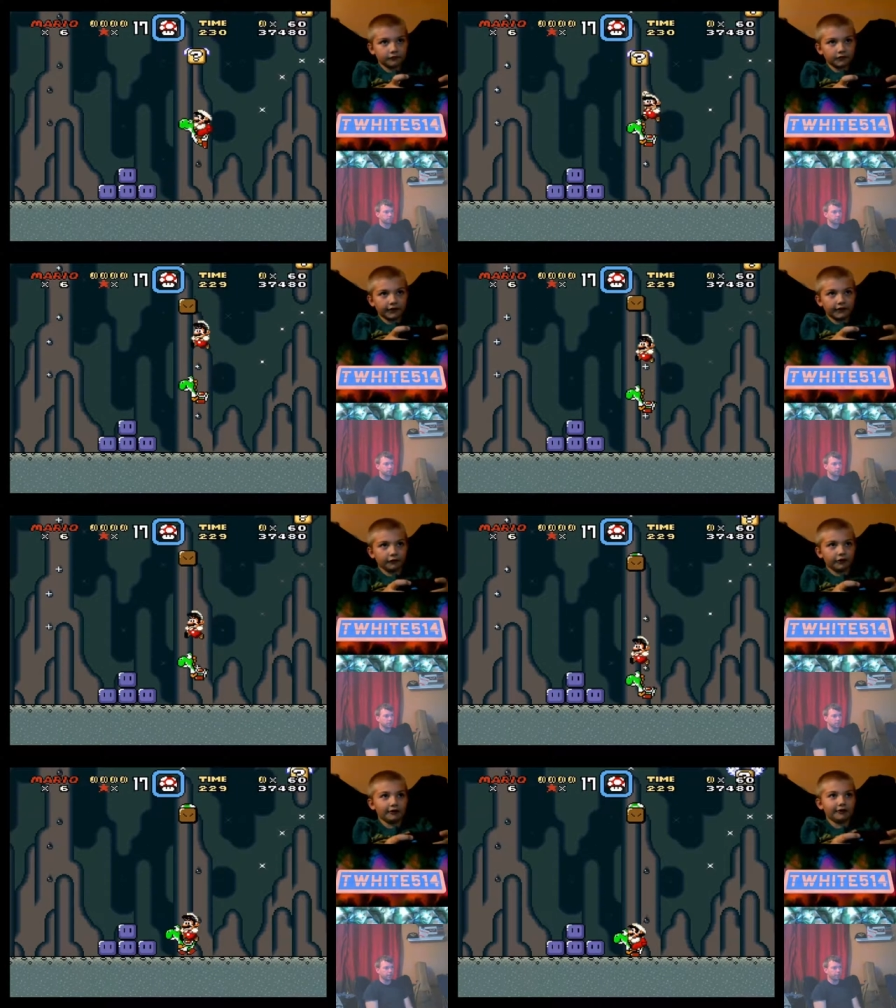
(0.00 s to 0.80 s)
There
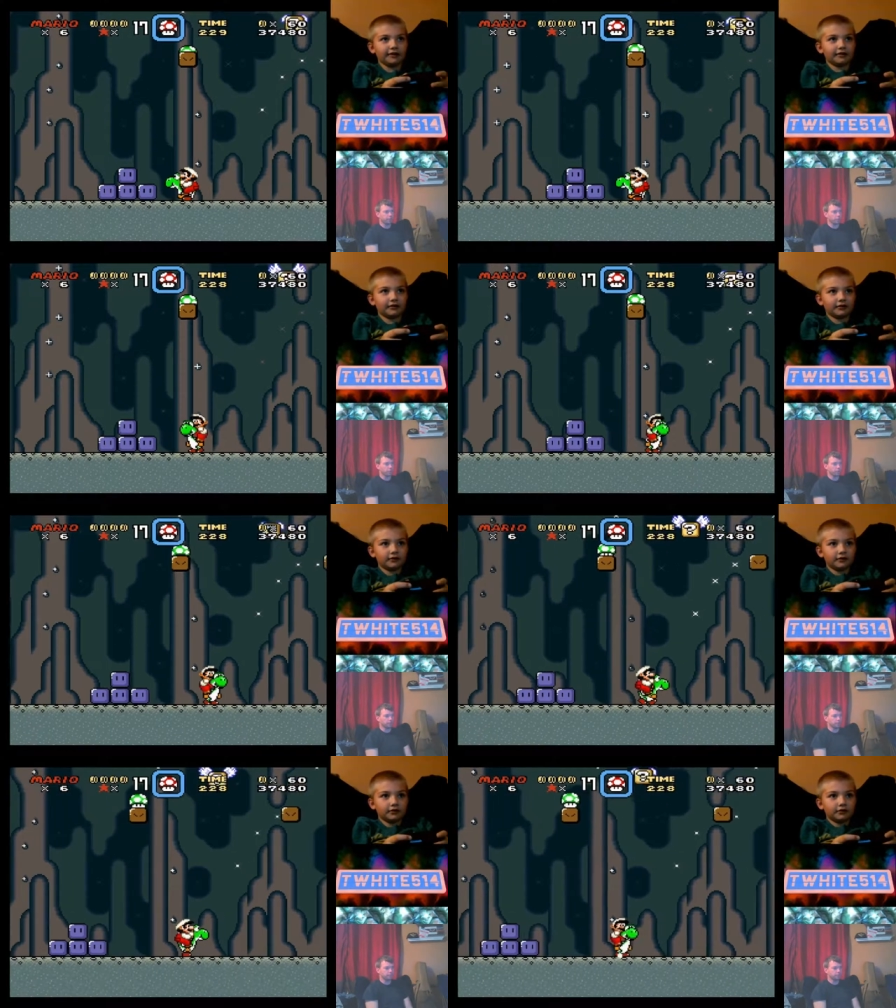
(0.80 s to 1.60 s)
There's go. one.
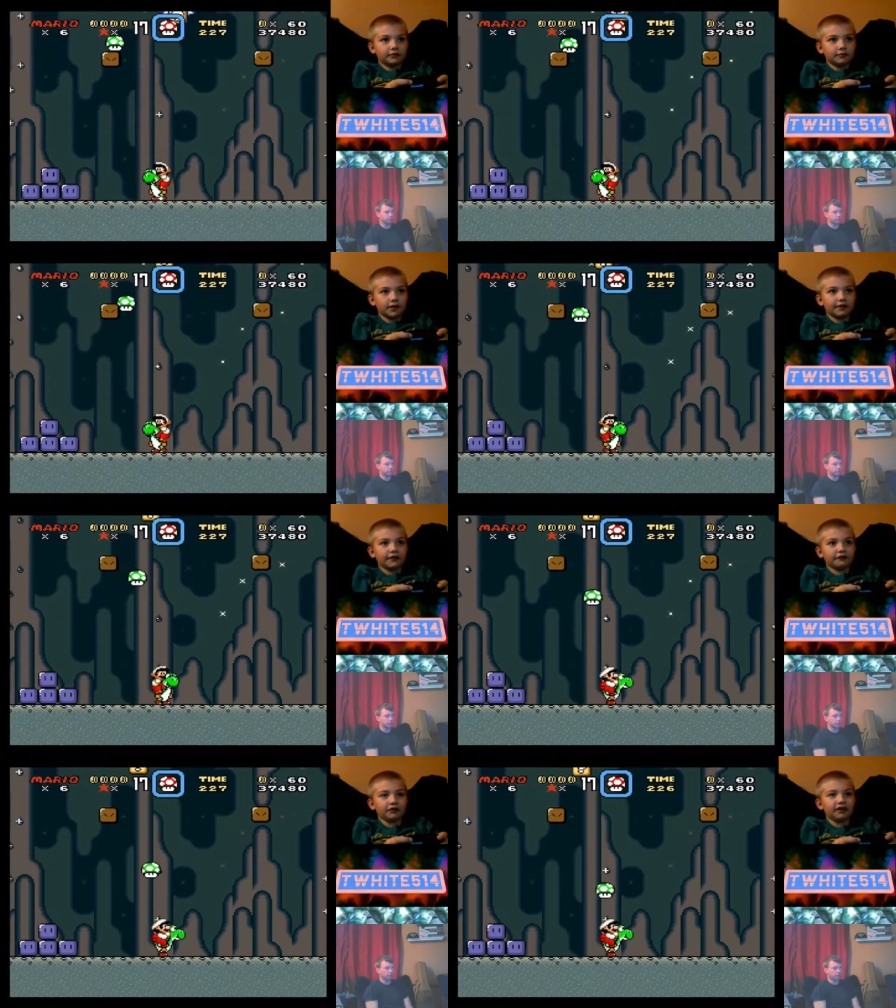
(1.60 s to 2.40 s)
And then All the
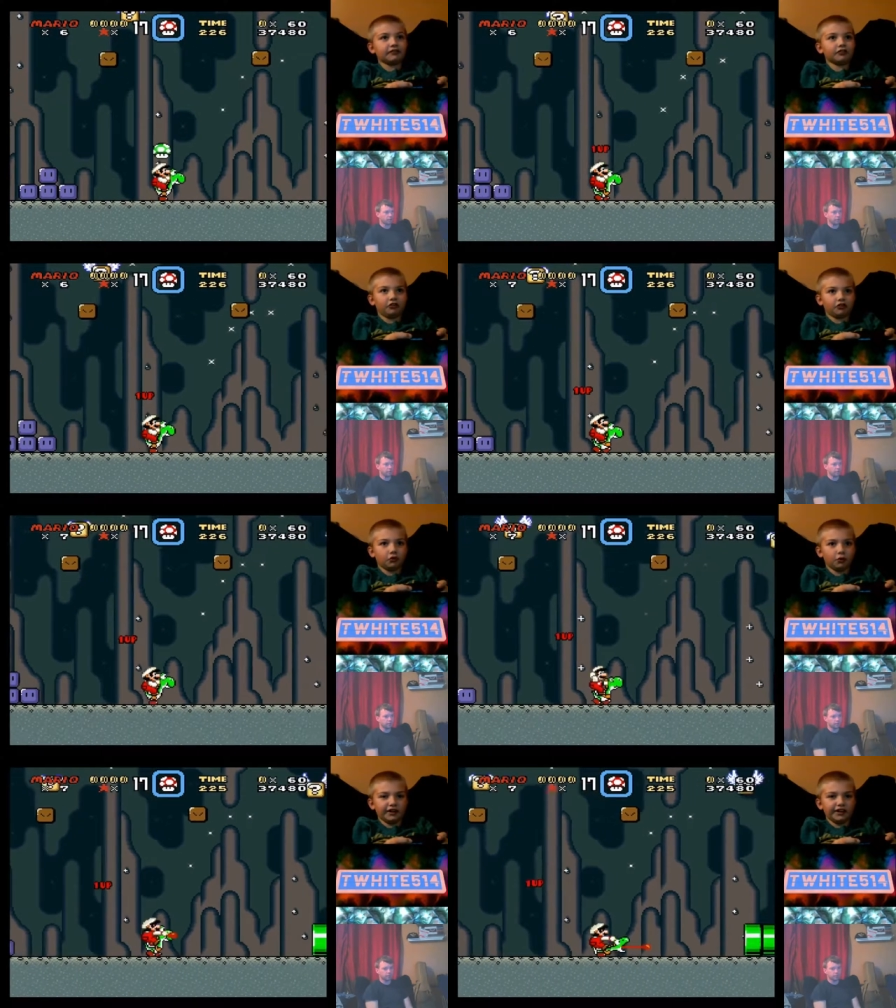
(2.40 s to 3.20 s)
right. rest is just
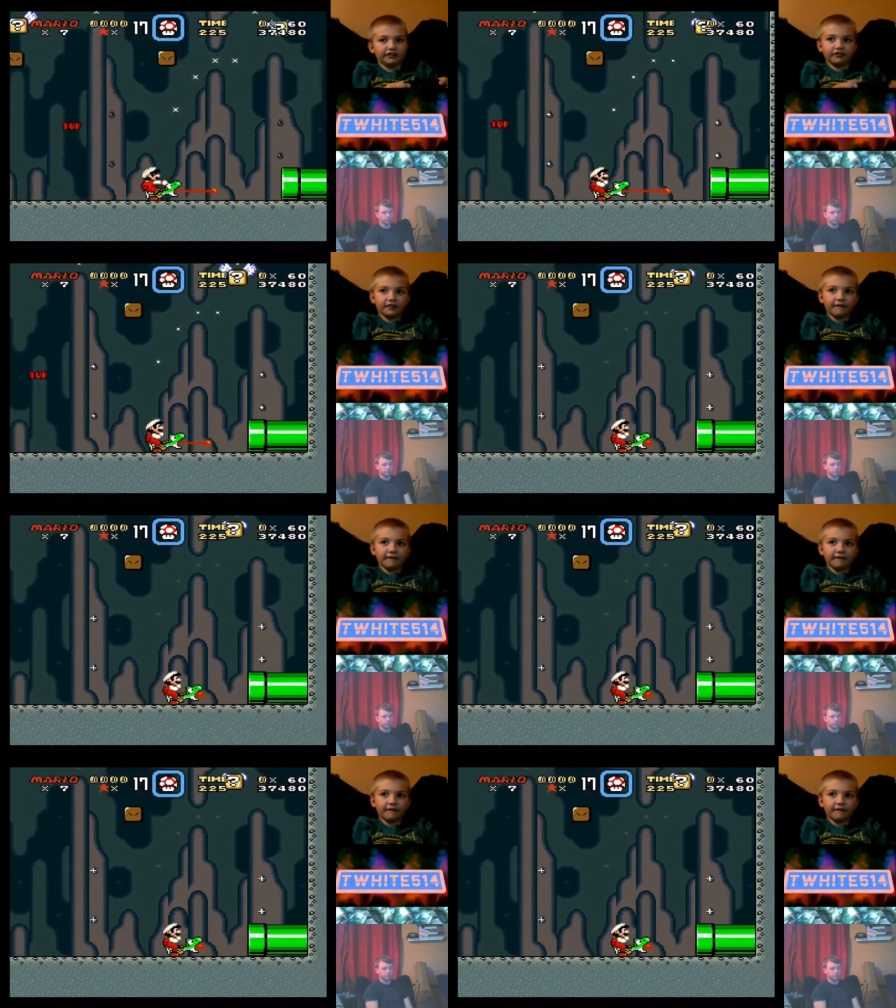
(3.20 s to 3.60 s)
coins.